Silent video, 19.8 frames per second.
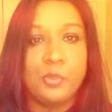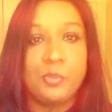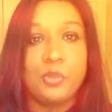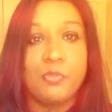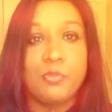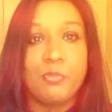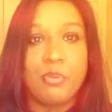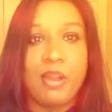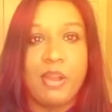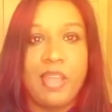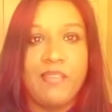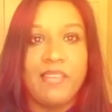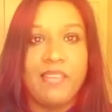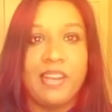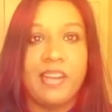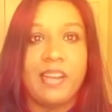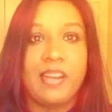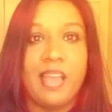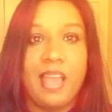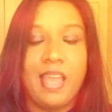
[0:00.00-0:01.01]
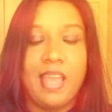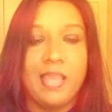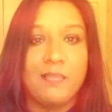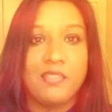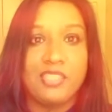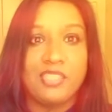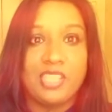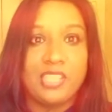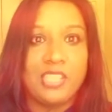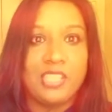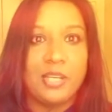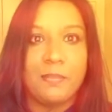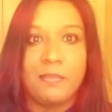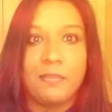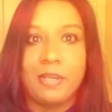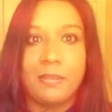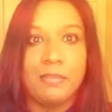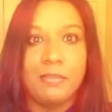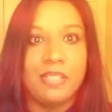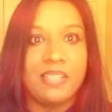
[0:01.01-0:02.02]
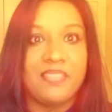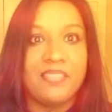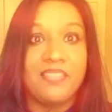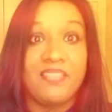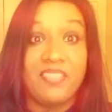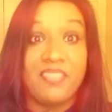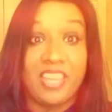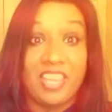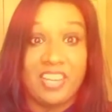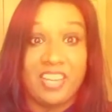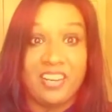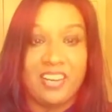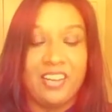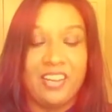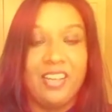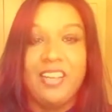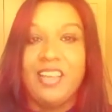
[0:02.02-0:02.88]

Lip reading: private and I am such a public figure.